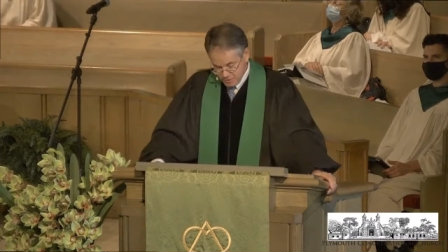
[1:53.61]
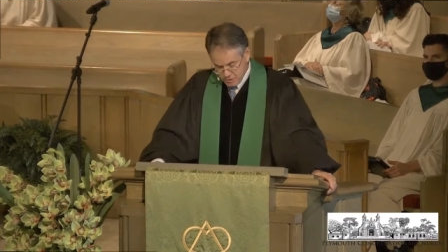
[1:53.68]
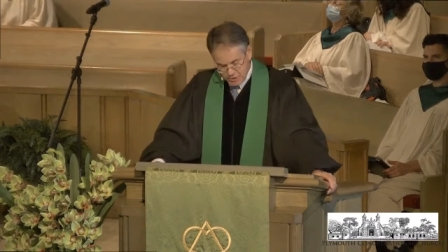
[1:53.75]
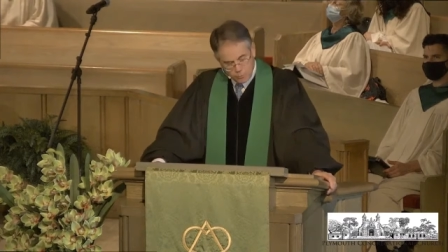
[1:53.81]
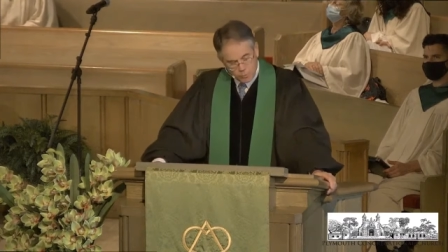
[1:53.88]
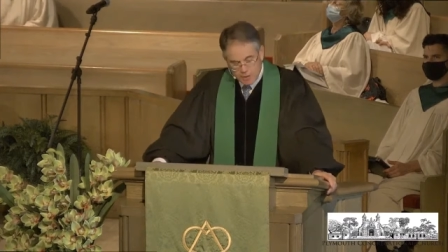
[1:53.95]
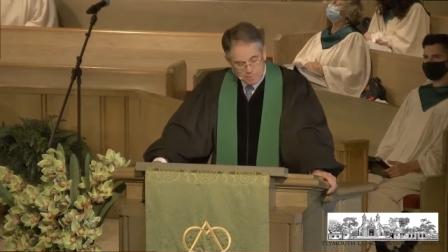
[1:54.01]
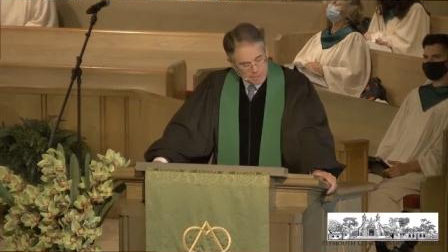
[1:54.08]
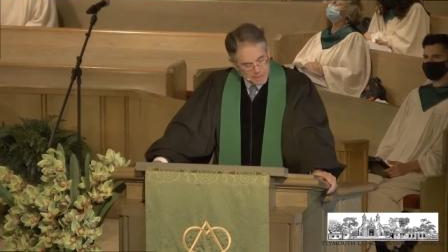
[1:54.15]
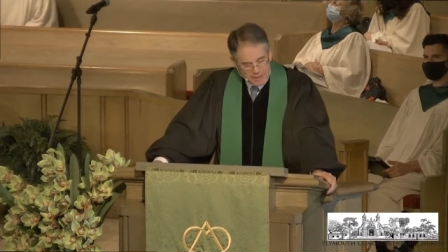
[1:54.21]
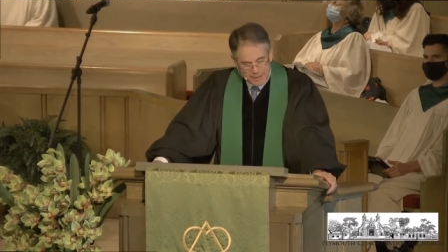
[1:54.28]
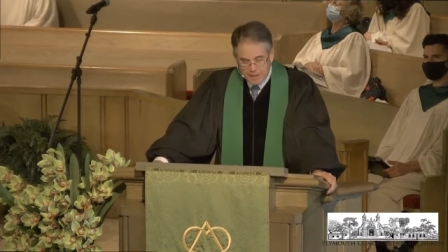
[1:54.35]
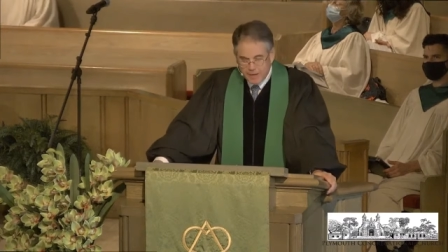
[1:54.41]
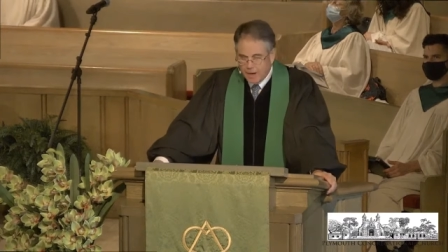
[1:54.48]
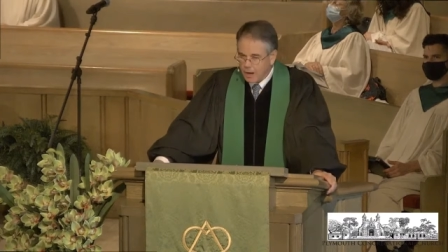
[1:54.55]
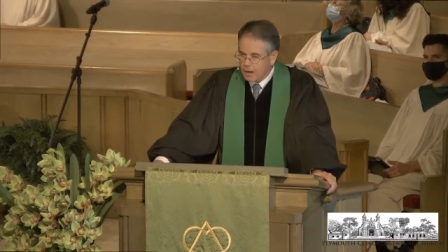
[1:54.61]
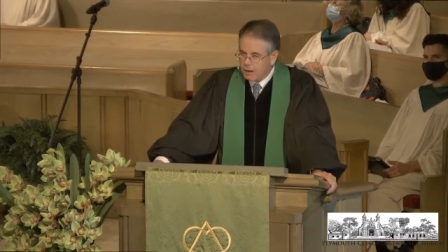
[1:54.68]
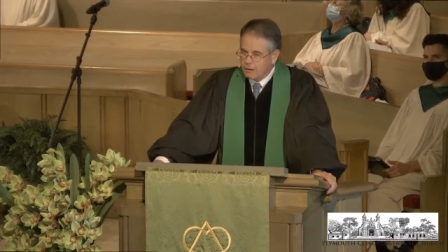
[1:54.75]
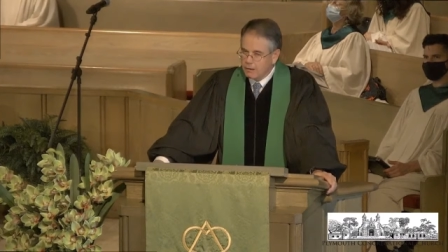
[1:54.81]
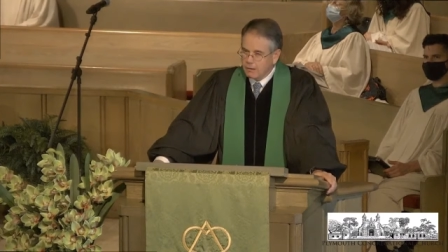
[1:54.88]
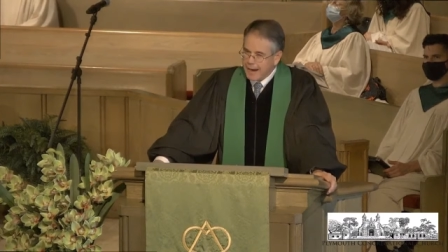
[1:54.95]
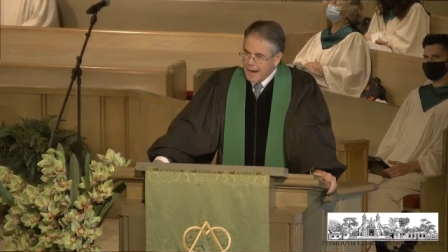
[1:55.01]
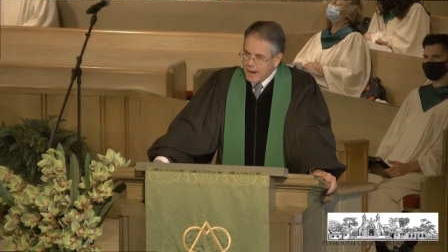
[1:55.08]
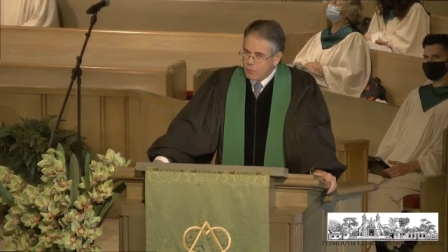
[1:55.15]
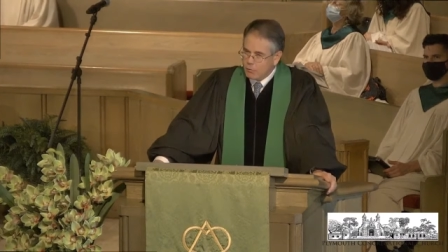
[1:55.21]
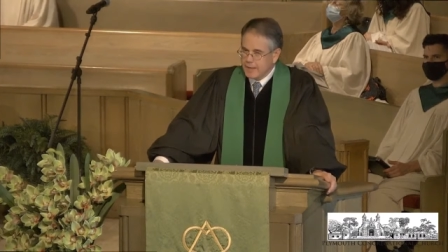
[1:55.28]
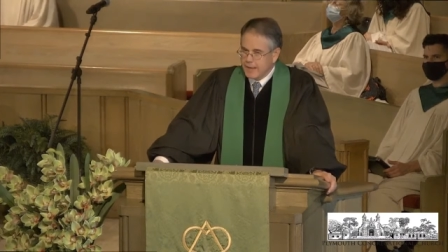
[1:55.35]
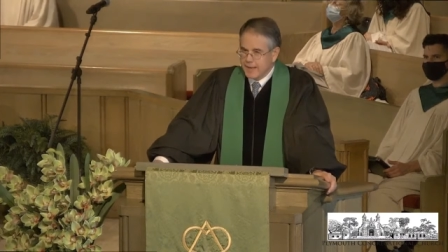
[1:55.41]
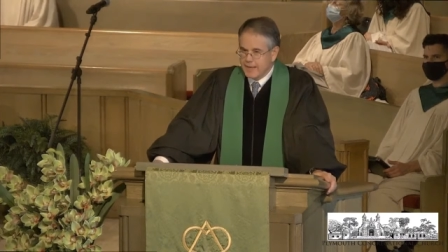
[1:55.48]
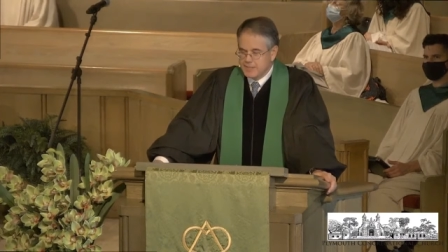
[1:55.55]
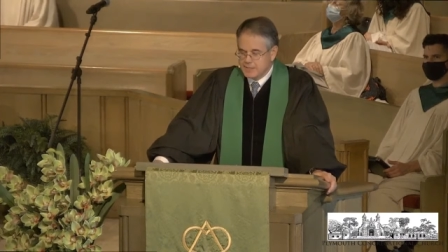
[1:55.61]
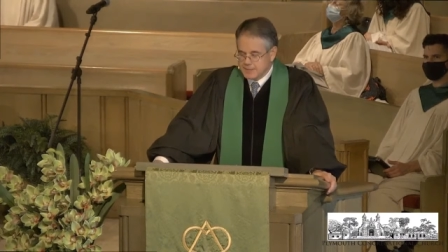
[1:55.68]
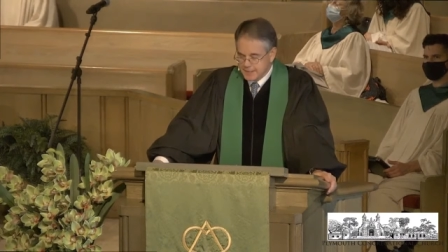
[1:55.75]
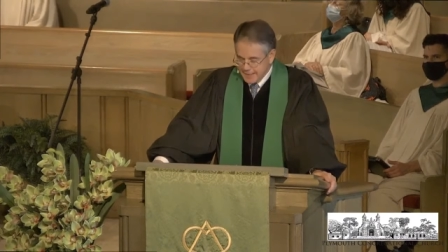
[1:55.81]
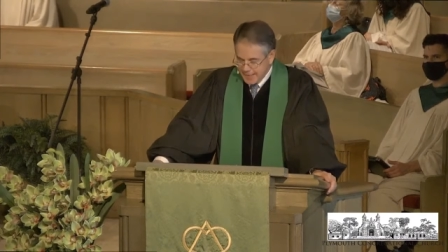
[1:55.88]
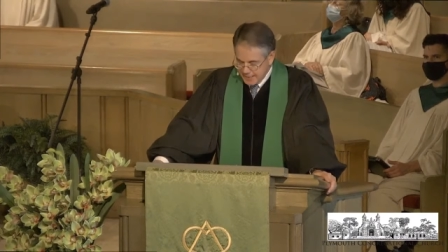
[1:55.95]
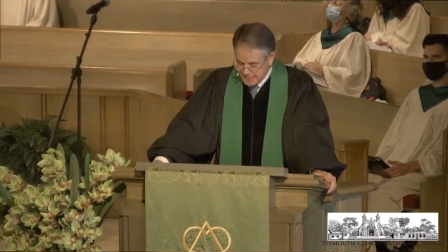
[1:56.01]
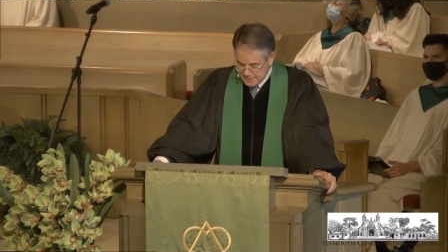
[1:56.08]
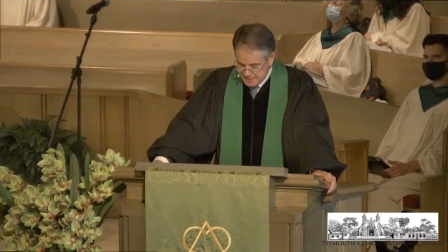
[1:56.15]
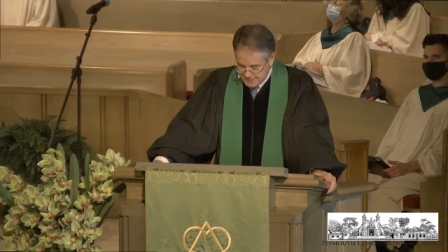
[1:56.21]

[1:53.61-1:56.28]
She would have been an utter outcast in that